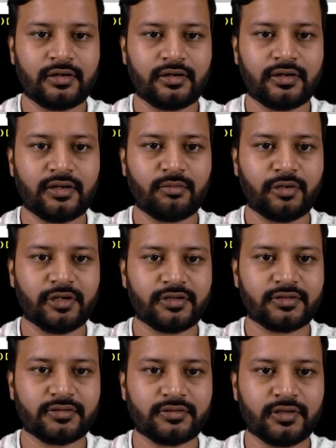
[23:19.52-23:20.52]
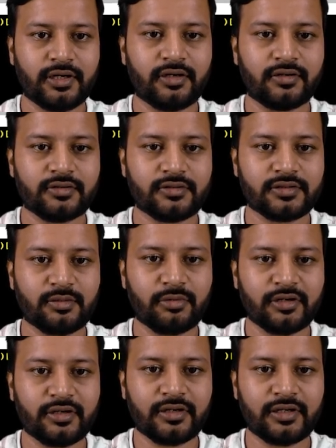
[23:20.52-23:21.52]
bytes, right?
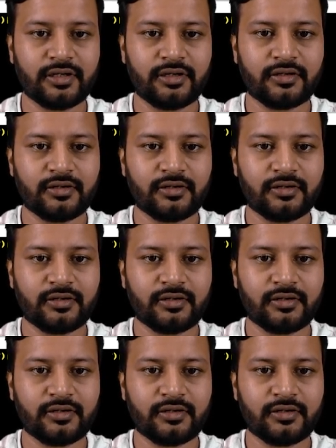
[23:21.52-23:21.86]
Similarly,